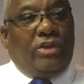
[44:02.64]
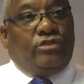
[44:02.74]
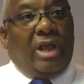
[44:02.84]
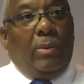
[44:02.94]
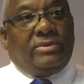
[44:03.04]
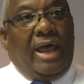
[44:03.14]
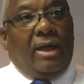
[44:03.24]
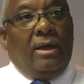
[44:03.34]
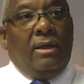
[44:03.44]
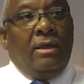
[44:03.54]
Whereas Jacob was
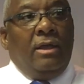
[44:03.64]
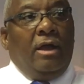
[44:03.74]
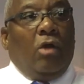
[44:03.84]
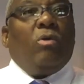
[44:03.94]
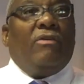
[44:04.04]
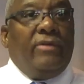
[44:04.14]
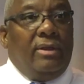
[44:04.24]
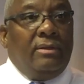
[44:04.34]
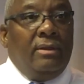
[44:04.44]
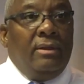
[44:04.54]
like a
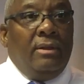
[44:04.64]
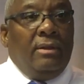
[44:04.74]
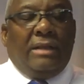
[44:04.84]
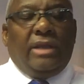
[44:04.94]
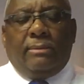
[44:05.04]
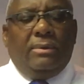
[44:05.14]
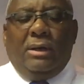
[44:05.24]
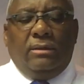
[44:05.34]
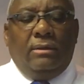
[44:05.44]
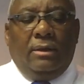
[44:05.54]
ruffian. Not
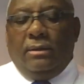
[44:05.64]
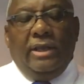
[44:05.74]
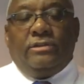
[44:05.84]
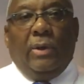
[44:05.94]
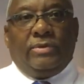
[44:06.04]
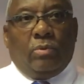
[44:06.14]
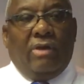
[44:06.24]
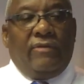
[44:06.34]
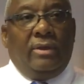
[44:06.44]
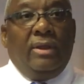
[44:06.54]
Jacob, Esau was a
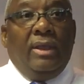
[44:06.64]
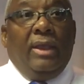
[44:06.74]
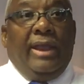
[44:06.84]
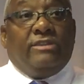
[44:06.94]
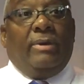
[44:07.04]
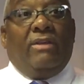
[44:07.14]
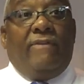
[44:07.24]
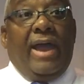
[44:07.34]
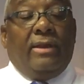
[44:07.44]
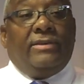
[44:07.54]
ruffian. As a matter
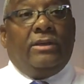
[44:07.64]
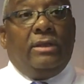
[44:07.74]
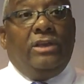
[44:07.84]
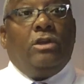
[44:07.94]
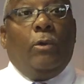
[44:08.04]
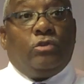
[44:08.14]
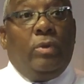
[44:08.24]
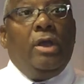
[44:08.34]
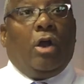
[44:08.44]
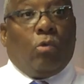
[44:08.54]
of fact, it says Esau was
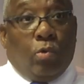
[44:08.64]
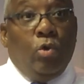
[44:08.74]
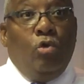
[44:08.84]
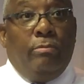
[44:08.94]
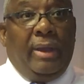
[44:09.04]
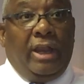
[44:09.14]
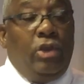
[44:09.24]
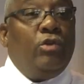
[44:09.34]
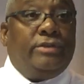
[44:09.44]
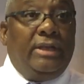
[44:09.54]
really a rude man.
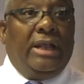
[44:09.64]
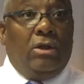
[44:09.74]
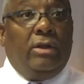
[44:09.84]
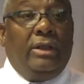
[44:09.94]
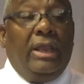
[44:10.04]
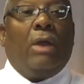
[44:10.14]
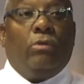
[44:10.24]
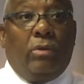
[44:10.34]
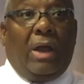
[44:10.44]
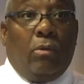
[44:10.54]
And you can see later on
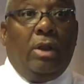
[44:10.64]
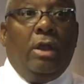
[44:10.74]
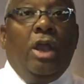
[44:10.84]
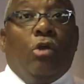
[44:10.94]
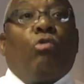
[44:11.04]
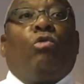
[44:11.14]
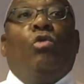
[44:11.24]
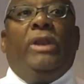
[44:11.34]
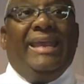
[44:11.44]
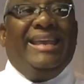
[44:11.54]
how really
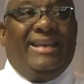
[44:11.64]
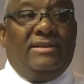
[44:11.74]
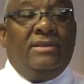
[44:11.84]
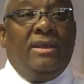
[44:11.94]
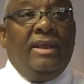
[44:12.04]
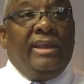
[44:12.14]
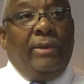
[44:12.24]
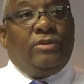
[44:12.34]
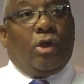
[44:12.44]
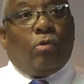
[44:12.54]
crude he is.
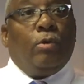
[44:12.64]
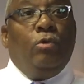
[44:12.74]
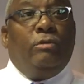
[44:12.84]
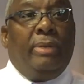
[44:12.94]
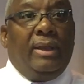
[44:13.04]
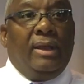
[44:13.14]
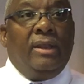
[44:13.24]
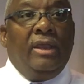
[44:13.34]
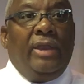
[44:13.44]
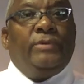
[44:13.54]
He was a crude man.
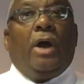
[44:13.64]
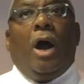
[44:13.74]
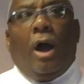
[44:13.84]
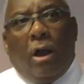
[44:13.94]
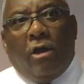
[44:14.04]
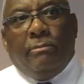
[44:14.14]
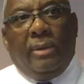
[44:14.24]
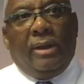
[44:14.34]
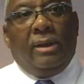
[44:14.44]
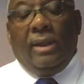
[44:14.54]
He was a hard
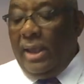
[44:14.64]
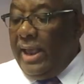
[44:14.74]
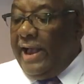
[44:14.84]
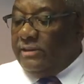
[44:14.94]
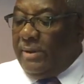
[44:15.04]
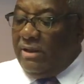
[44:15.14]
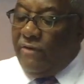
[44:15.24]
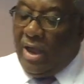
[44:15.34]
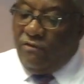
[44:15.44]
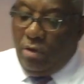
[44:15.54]
man. As a matter of
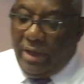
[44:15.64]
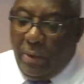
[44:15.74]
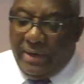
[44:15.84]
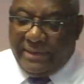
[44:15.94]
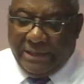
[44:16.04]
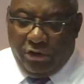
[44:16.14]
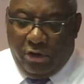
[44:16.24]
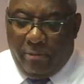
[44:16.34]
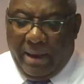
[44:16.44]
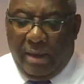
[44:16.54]
fact, if you look at what it says here,
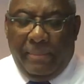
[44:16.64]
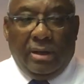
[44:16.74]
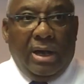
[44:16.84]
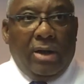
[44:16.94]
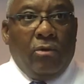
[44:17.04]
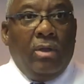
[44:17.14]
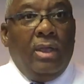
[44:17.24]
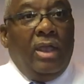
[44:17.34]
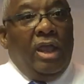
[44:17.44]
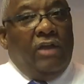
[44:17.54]
everybody had been a hunter.
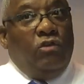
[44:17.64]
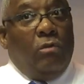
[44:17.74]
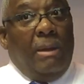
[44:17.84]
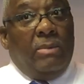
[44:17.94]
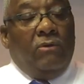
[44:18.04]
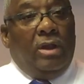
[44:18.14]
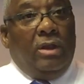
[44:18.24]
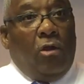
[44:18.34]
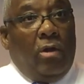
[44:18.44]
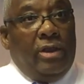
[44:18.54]
If you remember in
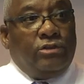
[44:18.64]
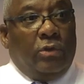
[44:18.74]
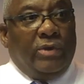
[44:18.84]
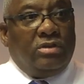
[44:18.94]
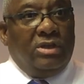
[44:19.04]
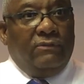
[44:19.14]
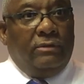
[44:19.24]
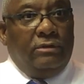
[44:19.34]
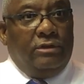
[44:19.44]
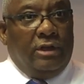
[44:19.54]
the early generations of
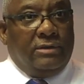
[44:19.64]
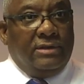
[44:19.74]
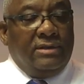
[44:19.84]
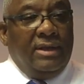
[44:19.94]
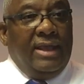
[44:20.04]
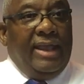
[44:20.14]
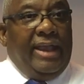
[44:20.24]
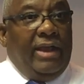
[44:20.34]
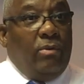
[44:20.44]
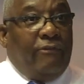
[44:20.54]
Genesis,
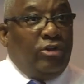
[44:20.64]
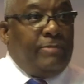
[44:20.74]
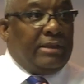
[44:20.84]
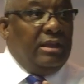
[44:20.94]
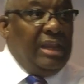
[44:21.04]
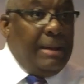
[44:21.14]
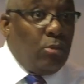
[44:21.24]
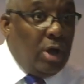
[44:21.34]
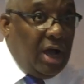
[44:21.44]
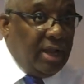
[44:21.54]
it refers back to
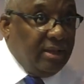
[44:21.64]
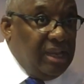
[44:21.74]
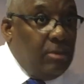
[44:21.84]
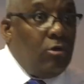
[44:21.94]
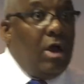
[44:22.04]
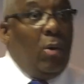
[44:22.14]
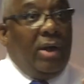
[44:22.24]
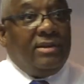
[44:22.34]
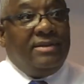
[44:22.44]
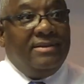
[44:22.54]
Nimrod. Nimrod
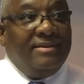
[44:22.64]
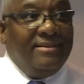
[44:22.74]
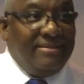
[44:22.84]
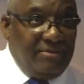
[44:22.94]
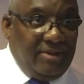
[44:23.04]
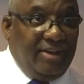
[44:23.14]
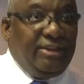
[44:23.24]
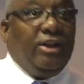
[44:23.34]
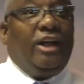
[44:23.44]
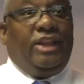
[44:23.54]
was
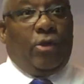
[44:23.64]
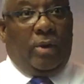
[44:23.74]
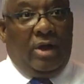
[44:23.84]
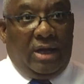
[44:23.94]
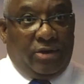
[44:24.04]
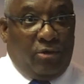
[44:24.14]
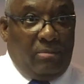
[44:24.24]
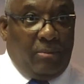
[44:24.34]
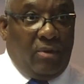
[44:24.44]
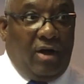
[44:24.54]
the great hunter,
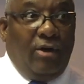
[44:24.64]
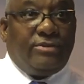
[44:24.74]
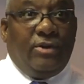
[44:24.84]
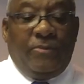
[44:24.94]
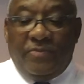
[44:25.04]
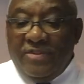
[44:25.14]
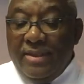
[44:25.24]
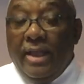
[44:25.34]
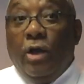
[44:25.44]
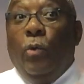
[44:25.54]
remember, also,
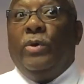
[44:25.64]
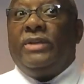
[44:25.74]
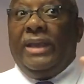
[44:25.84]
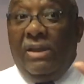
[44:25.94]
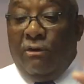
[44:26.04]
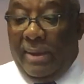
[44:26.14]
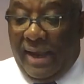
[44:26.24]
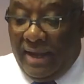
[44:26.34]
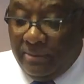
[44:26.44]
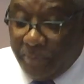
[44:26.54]
who was an evil
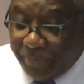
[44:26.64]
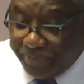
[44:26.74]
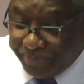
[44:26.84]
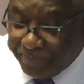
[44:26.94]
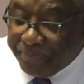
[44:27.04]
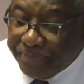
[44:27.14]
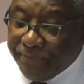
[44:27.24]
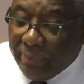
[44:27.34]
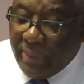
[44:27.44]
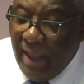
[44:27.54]
man.
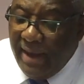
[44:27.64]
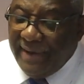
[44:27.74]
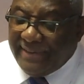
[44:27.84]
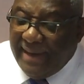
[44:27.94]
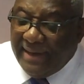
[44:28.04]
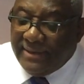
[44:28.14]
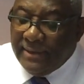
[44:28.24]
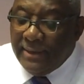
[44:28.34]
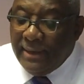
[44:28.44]
And it says